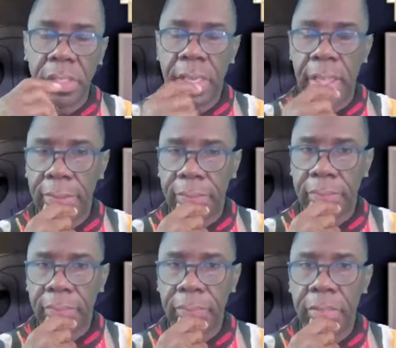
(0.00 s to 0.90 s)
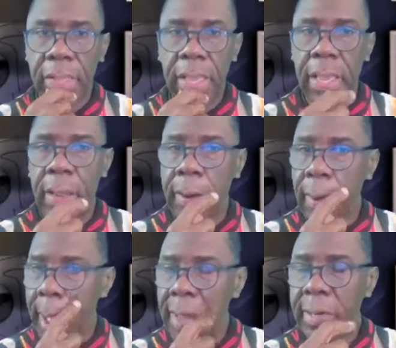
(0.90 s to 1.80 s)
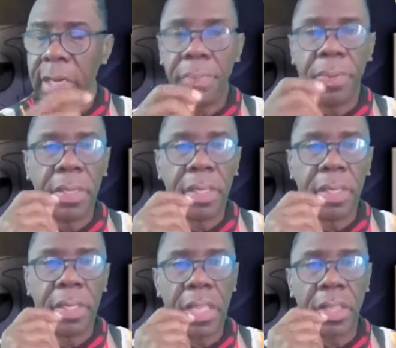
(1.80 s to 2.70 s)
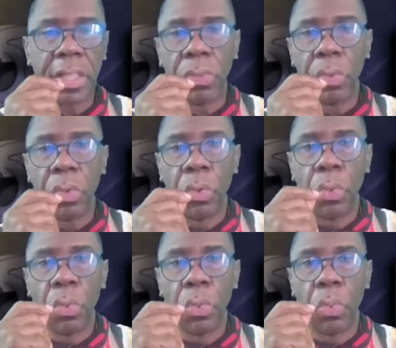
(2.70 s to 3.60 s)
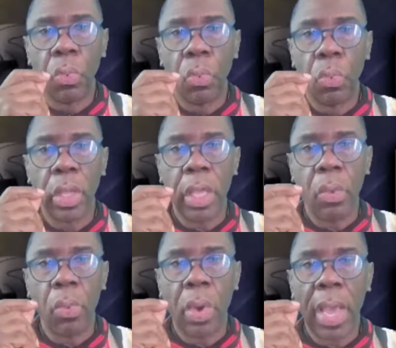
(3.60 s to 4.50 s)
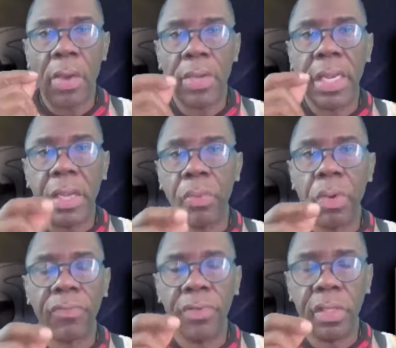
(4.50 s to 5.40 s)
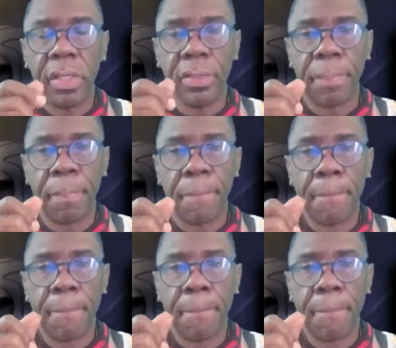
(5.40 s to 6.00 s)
together, and how did he put it together, and how can it work for you?